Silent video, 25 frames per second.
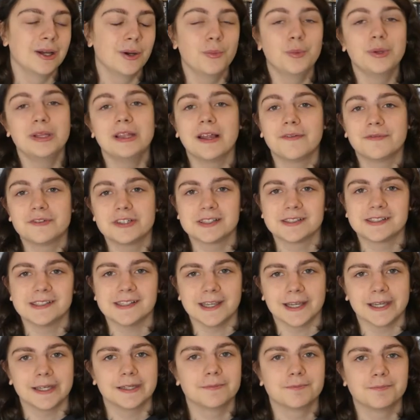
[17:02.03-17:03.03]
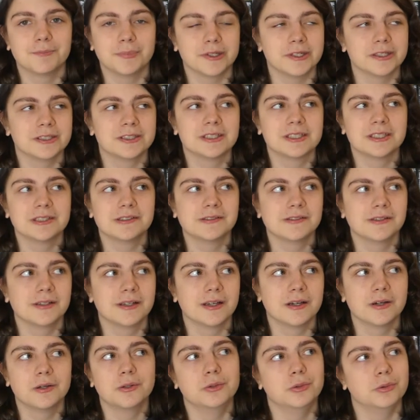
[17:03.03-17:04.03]
we love to see it, but
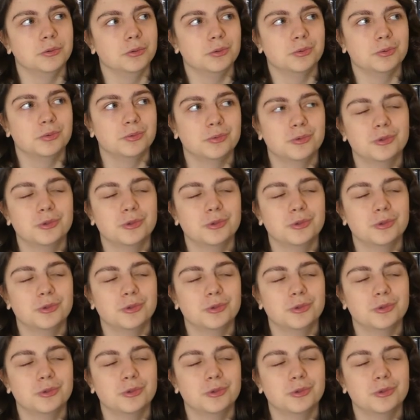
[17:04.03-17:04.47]
ooh,